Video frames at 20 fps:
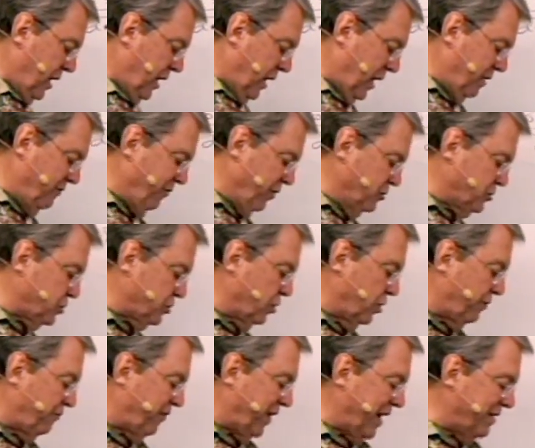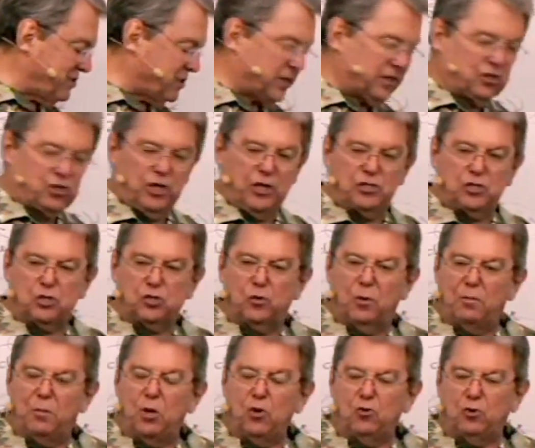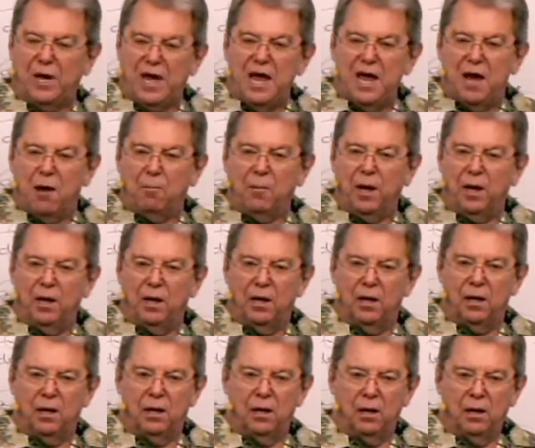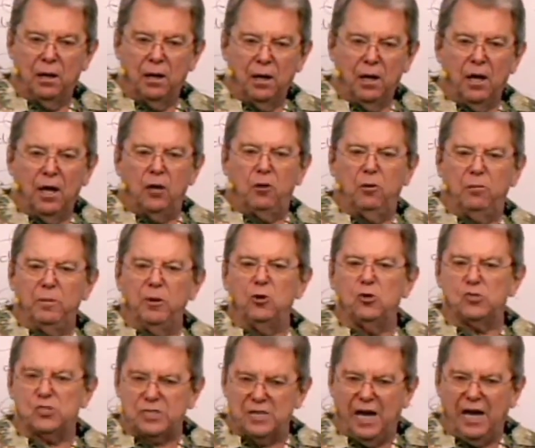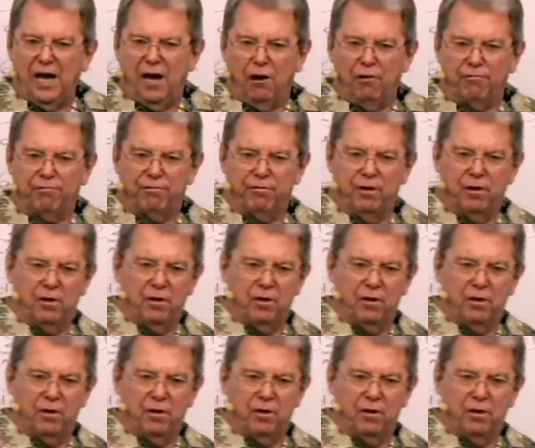And verse 35 says Jesus rebuked him. He rebuked self.